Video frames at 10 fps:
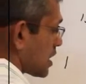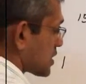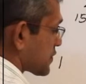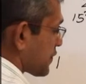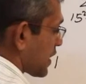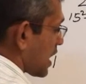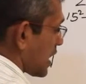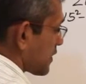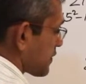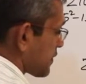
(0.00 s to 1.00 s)
into
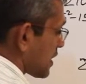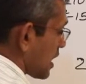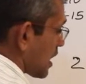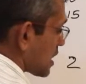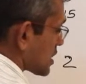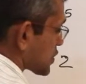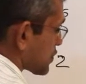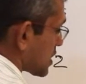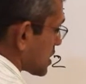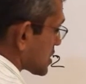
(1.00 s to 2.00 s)
5, and this
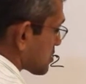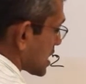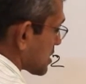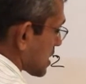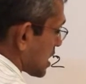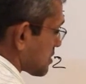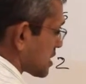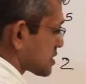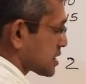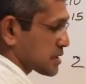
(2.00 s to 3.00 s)
one is multiplied
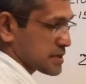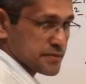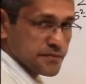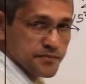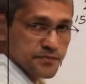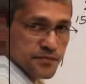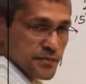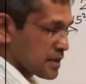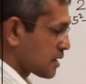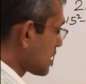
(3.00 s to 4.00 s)
by 6.
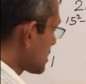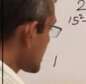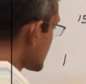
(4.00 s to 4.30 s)
This